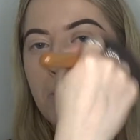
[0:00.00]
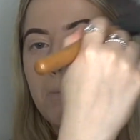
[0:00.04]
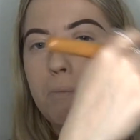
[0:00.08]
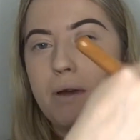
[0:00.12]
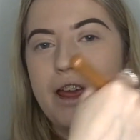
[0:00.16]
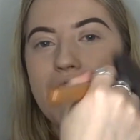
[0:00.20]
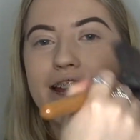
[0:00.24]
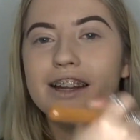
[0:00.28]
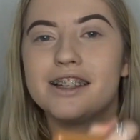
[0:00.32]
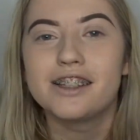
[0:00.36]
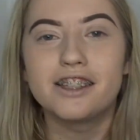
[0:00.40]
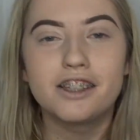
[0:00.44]

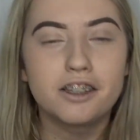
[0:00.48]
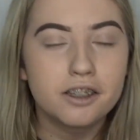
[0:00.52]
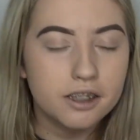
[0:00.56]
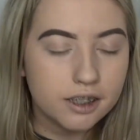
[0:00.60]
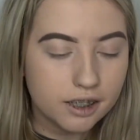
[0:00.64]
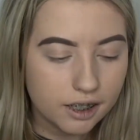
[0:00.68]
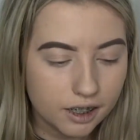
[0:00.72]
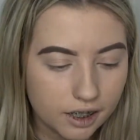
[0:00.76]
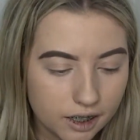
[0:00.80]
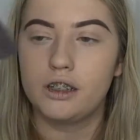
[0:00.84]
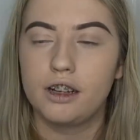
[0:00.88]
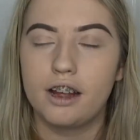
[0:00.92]

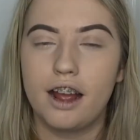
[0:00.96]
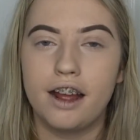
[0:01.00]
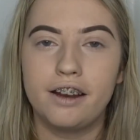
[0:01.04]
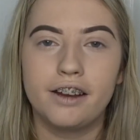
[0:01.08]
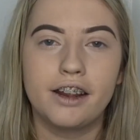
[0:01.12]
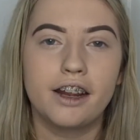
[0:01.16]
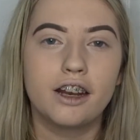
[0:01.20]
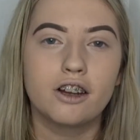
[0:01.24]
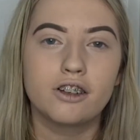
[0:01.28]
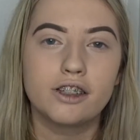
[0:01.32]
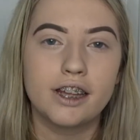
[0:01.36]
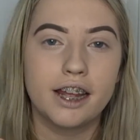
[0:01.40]
bits. And
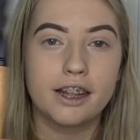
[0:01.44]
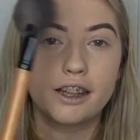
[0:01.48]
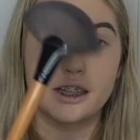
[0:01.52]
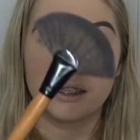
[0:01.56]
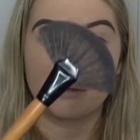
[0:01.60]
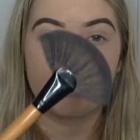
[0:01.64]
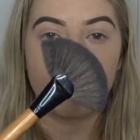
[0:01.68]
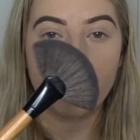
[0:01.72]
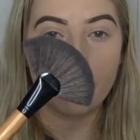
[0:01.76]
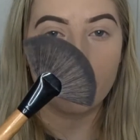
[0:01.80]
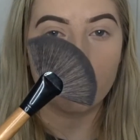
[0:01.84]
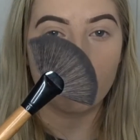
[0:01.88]
then I'll take
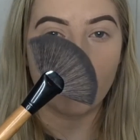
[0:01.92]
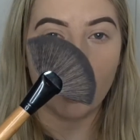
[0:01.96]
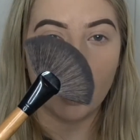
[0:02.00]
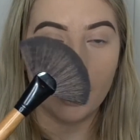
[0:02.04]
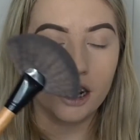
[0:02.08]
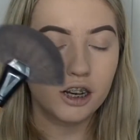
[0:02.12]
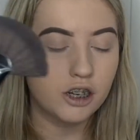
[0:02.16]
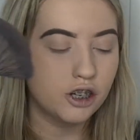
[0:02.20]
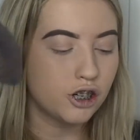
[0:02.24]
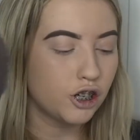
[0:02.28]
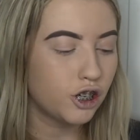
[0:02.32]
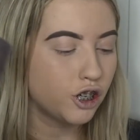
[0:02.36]
this big
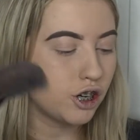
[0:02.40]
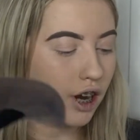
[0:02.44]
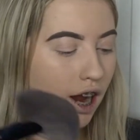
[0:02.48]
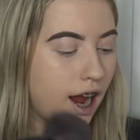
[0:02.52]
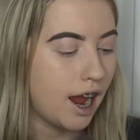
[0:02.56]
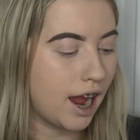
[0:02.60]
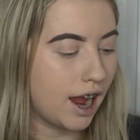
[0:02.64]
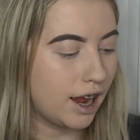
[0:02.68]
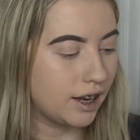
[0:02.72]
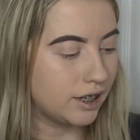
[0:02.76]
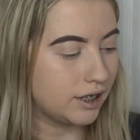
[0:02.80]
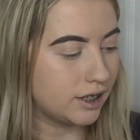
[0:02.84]
brush
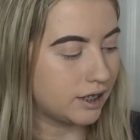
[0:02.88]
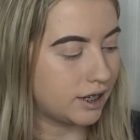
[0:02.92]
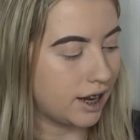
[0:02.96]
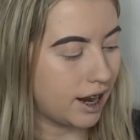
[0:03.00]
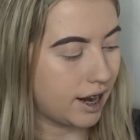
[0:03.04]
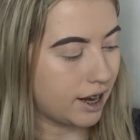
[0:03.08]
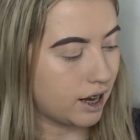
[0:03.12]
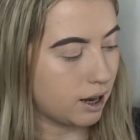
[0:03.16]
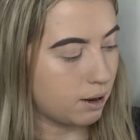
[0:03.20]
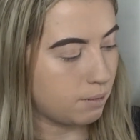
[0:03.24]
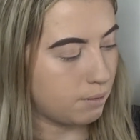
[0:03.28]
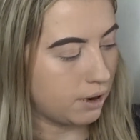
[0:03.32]
and
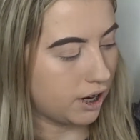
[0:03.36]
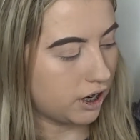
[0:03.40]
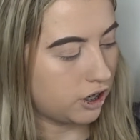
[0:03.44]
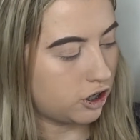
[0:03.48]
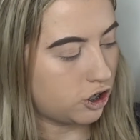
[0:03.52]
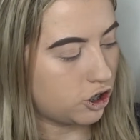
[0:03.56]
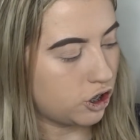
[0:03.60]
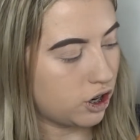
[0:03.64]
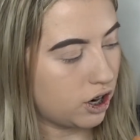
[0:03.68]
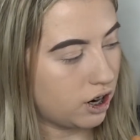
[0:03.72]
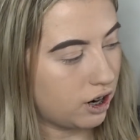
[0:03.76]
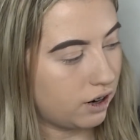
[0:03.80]
take a
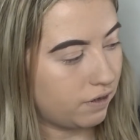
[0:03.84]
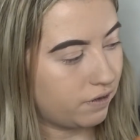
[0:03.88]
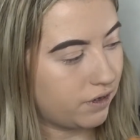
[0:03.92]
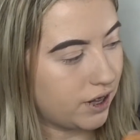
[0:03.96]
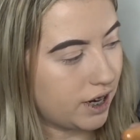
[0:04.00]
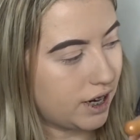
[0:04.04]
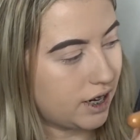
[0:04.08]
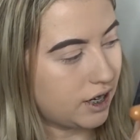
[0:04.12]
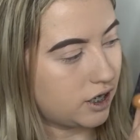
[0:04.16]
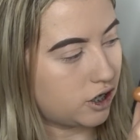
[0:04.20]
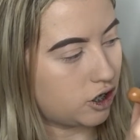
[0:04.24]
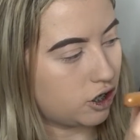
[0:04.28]
mixture of
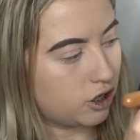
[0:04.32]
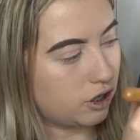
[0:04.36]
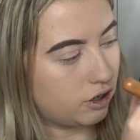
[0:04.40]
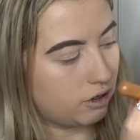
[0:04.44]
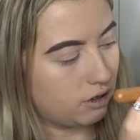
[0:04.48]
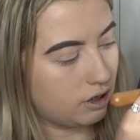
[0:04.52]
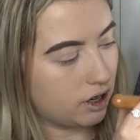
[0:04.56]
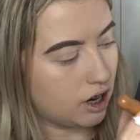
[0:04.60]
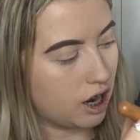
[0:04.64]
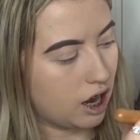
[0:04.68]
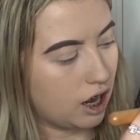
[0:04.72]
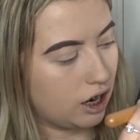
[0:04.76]
these two
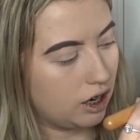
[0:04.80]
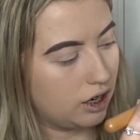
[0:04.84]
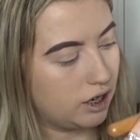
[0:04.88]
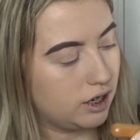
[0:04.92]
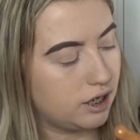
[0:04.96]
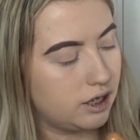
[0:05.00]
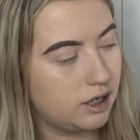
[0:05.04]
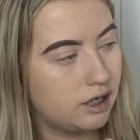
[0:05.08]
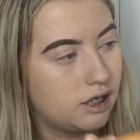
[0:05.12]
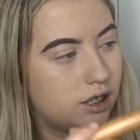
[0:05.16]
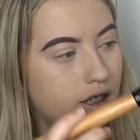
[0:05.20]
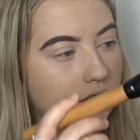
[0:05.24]

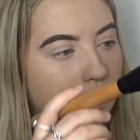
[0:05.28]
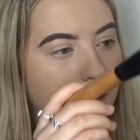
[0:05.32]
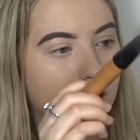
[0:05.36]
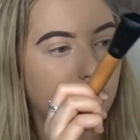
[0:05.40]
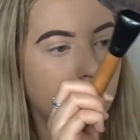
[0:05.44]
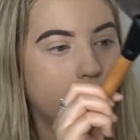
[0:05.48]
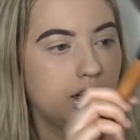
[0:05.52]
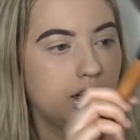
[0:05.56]
colours,